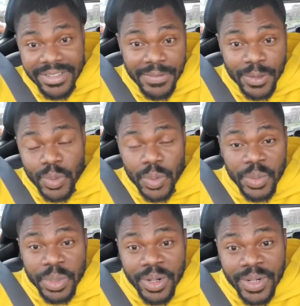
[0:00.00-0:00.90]
And then on
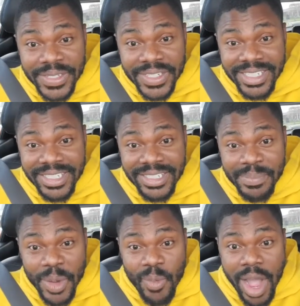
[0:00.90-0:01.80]
top of that, they're going to buy
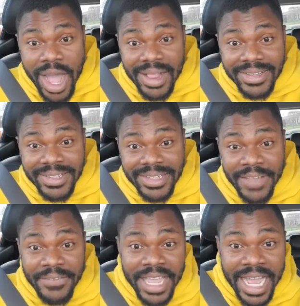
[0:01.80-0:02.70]
coffee for
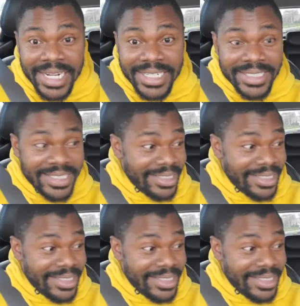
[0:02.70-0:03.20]
$2-3.